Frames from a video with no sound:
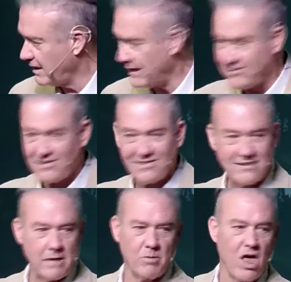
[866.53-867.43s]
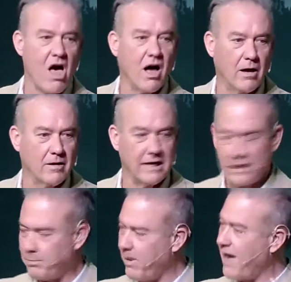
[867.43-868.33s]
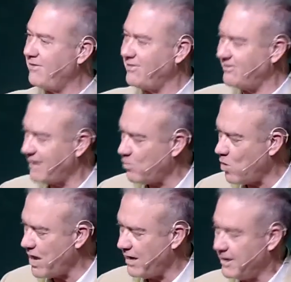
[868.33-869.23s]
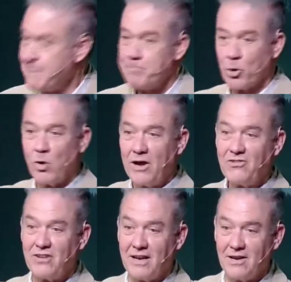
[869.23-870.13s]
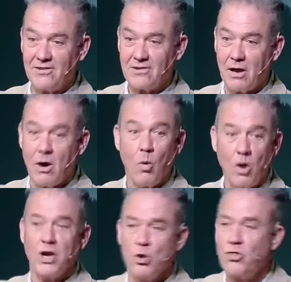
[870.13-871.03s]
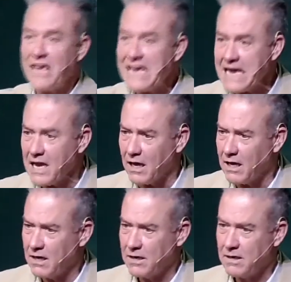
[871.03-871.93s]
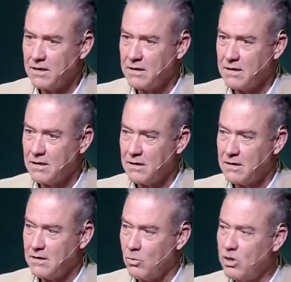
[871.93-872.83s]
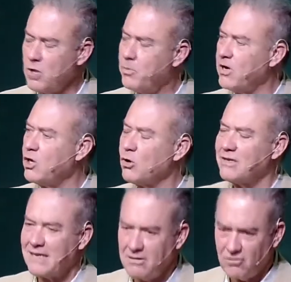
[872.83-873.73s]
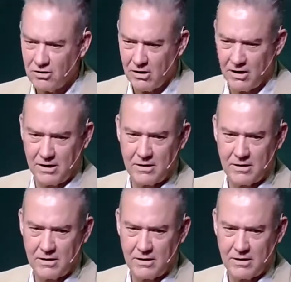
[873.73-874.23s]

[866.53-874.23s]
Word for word: It's the same law, it applies the same way. The question is what are you thinking? What are you putting your attention on?